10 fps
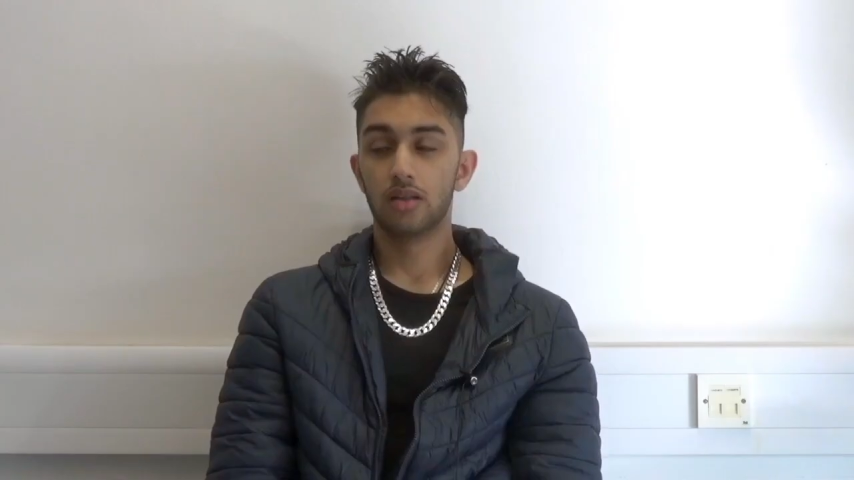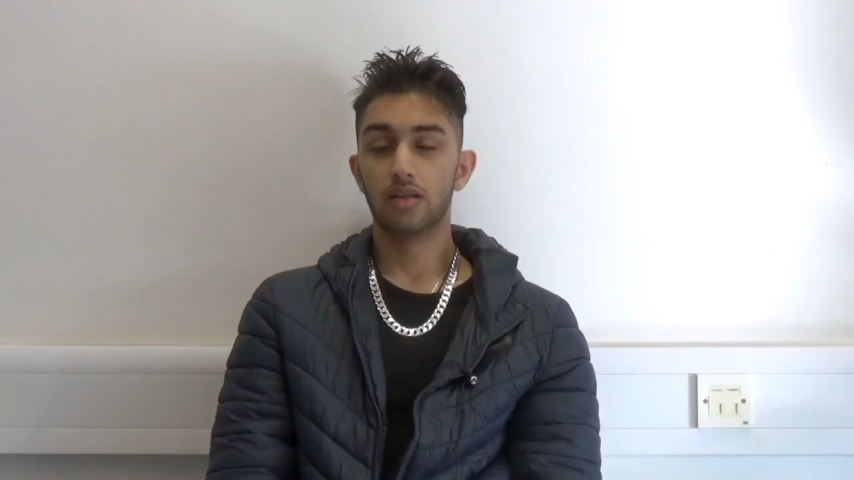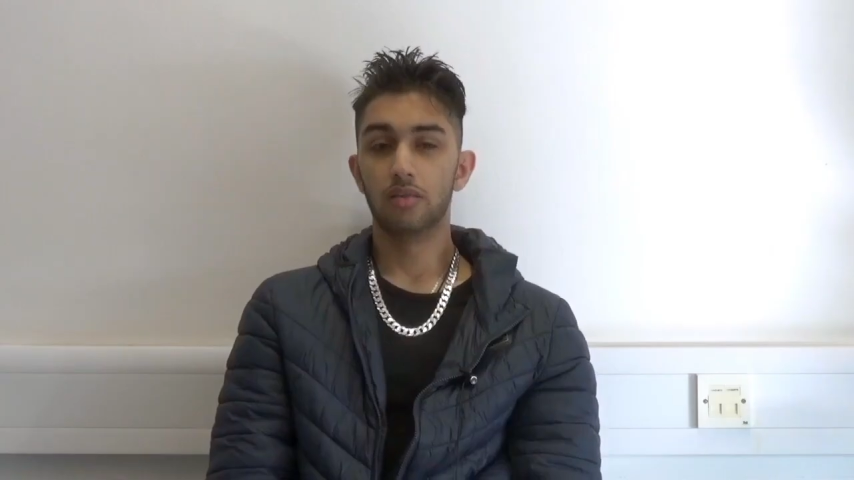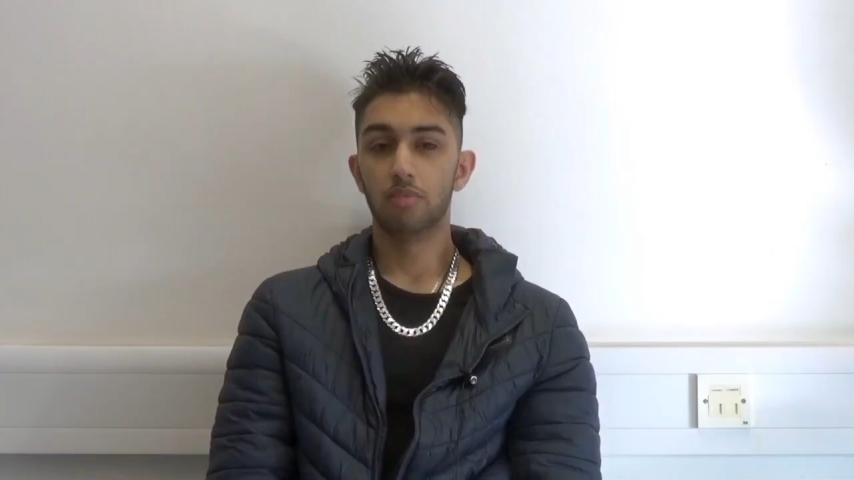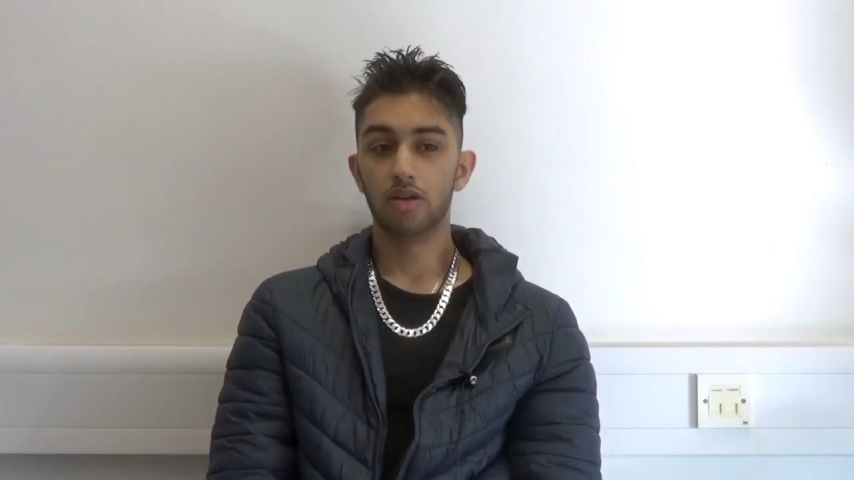
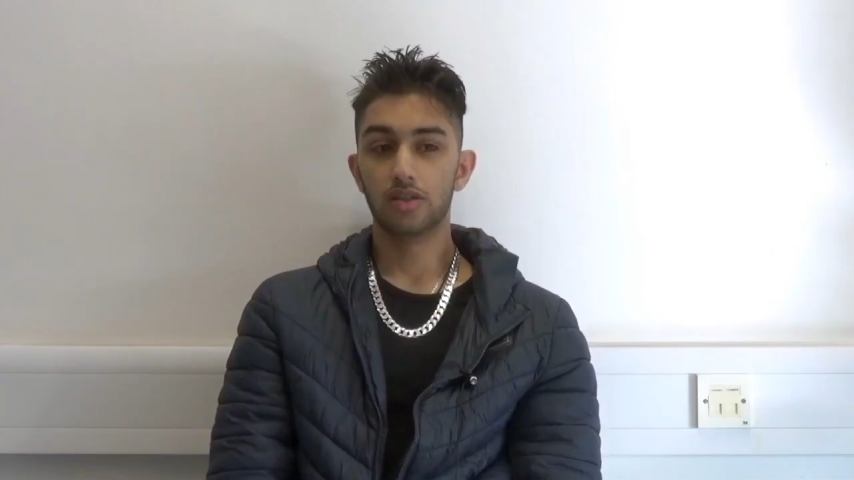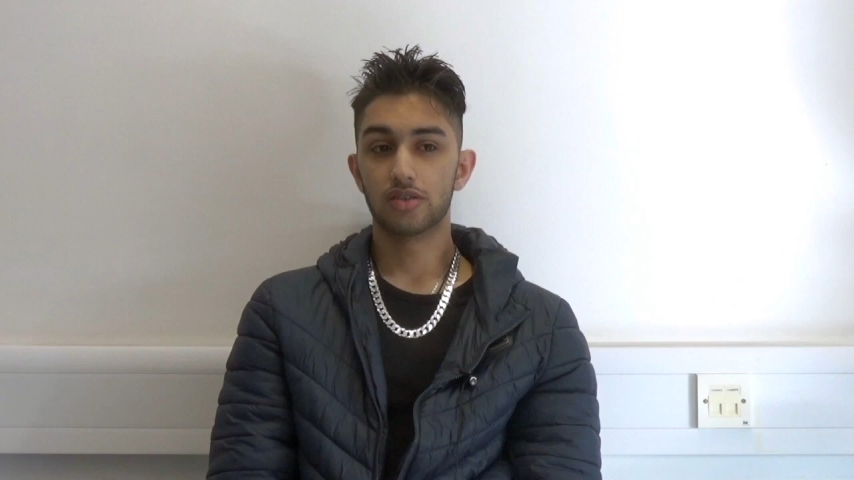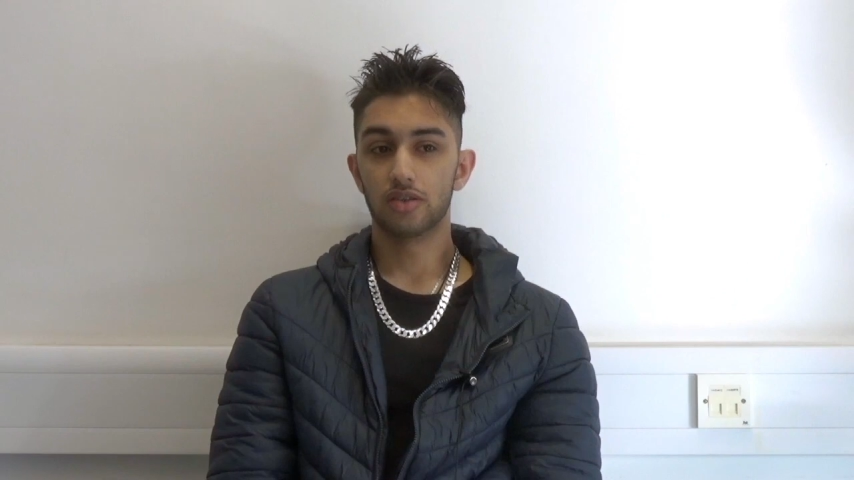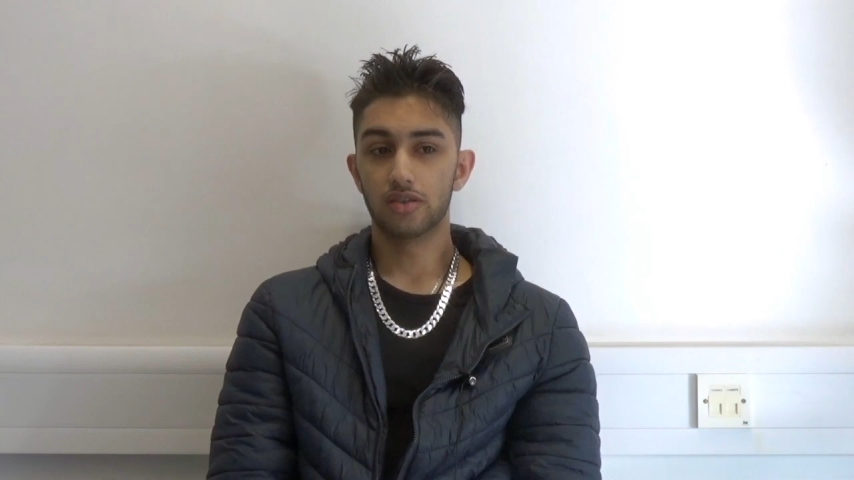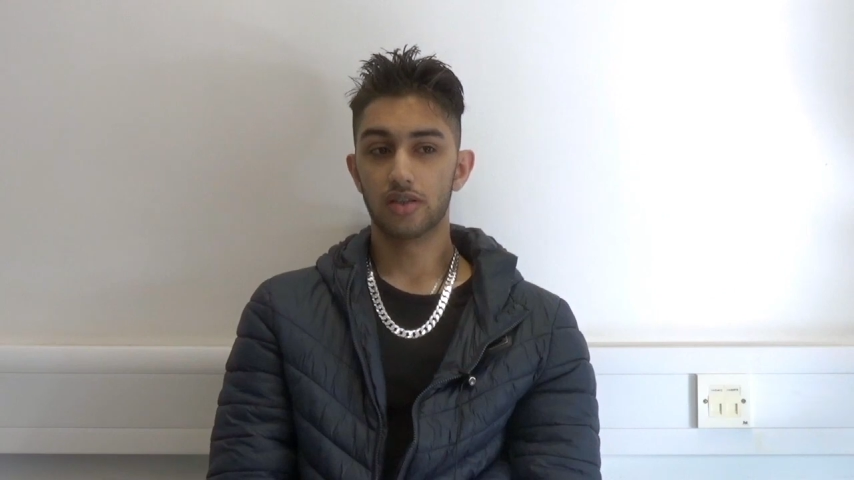They might
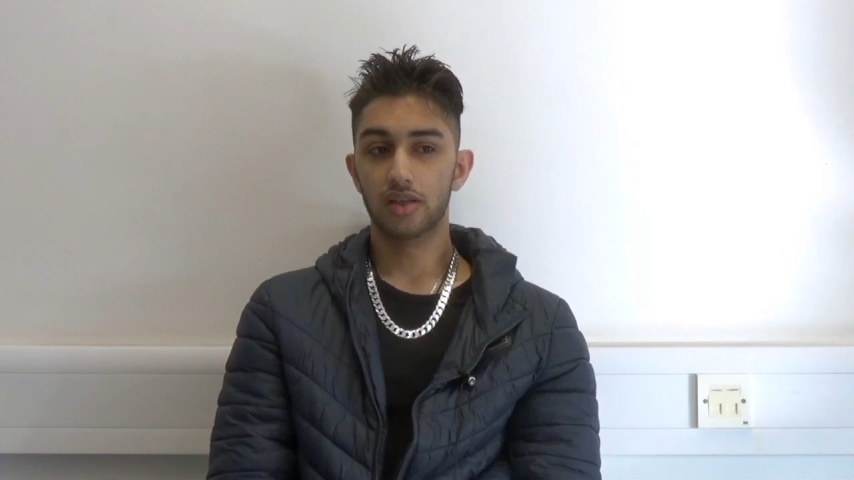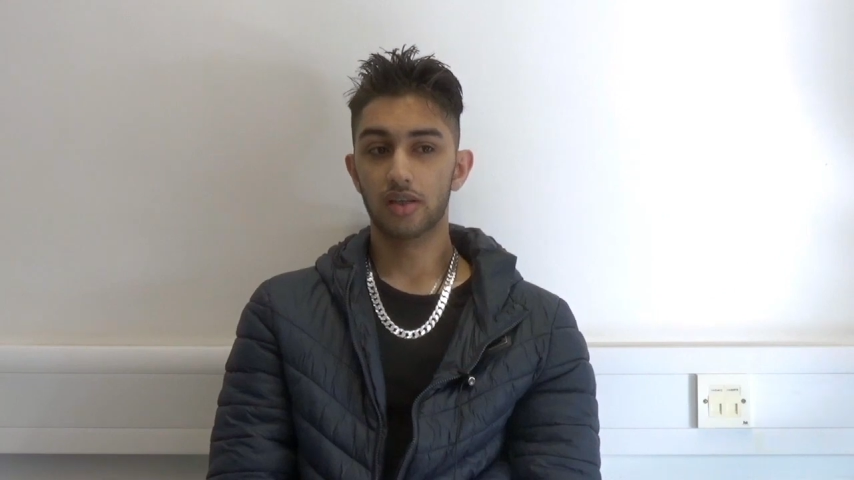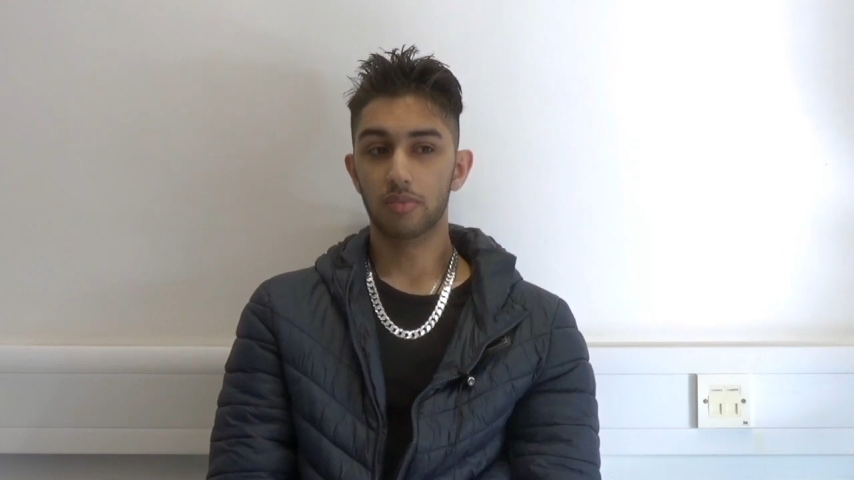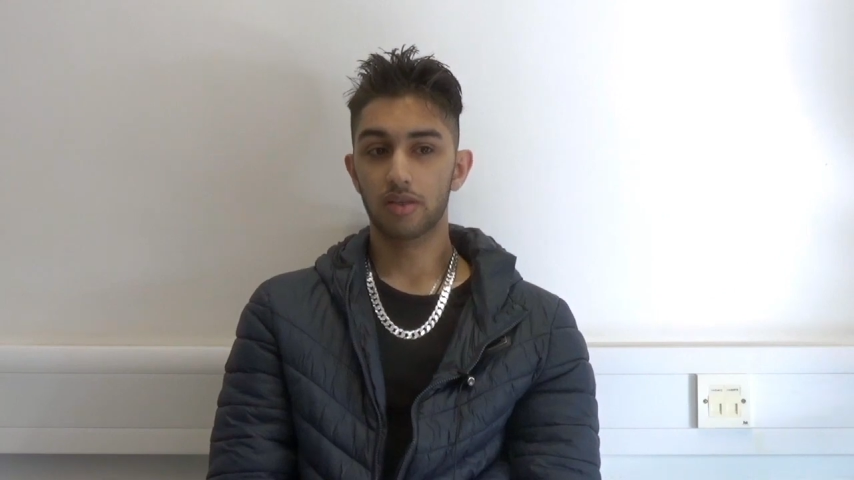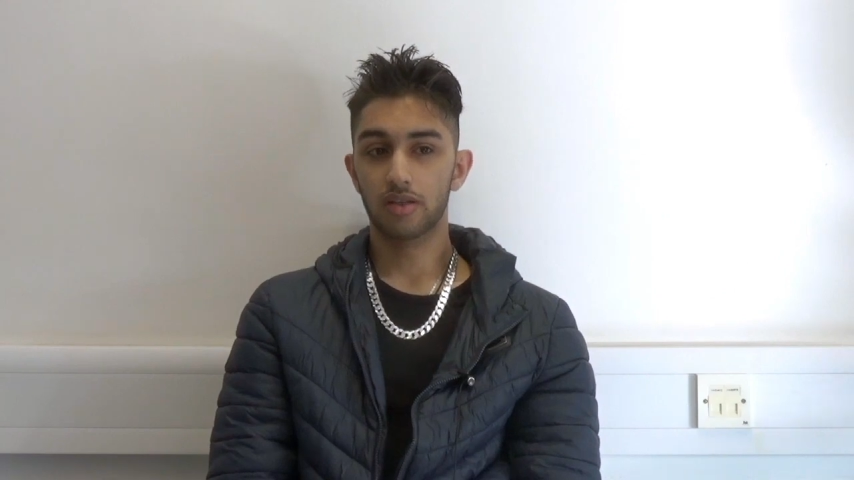start to
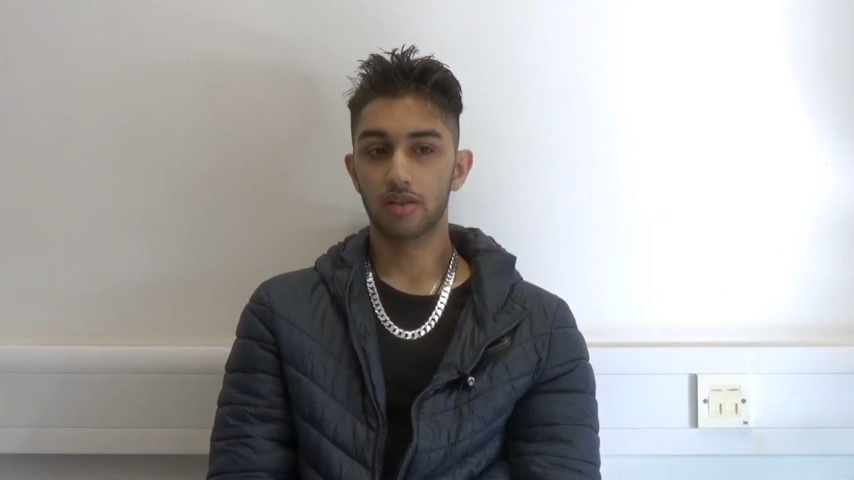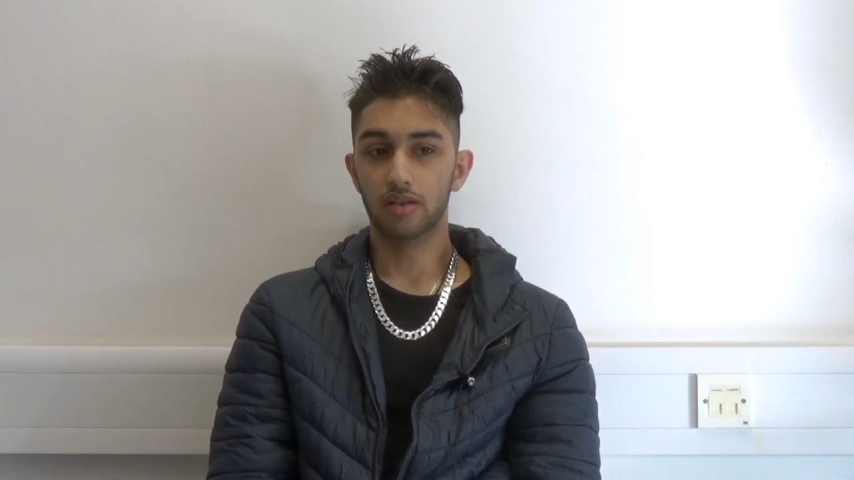limit